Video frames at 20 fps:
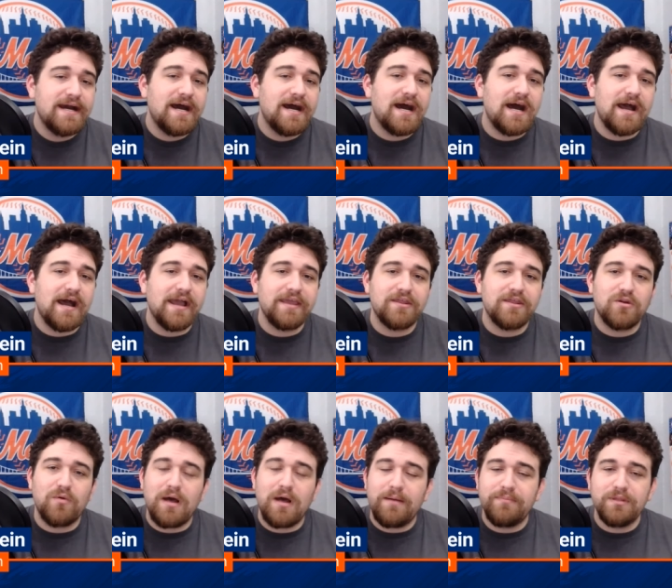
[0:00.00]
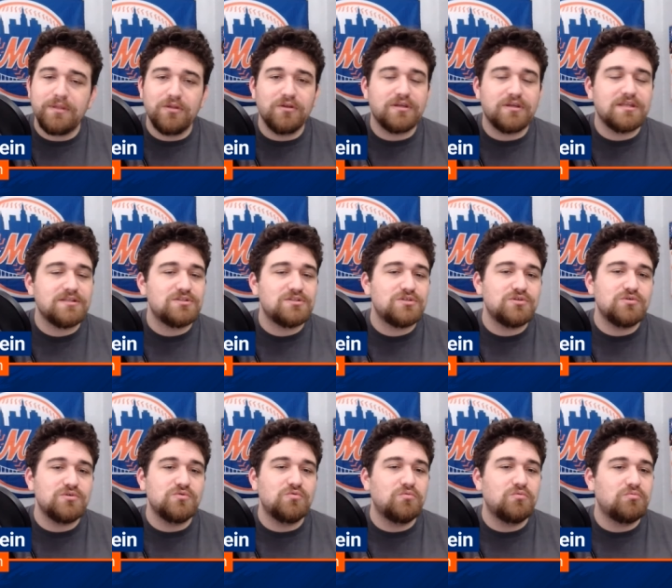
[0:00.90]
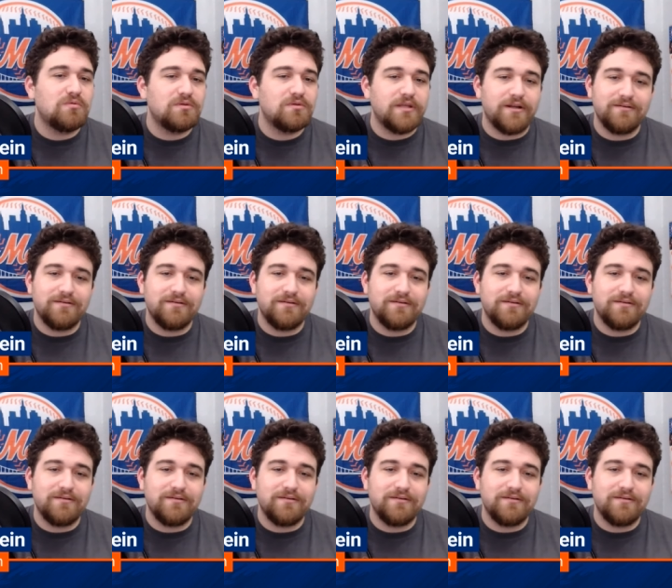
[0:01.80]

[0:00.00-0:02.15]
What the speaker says: I'll be looking to